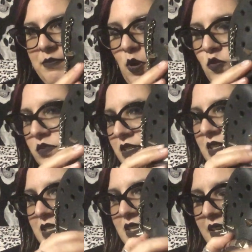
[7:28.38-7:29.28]
some holes
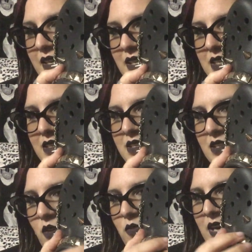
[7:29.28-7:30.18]
in this thing
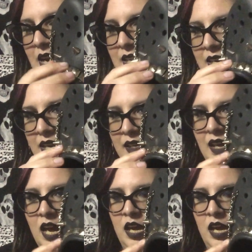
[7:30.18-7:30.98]
so that I can,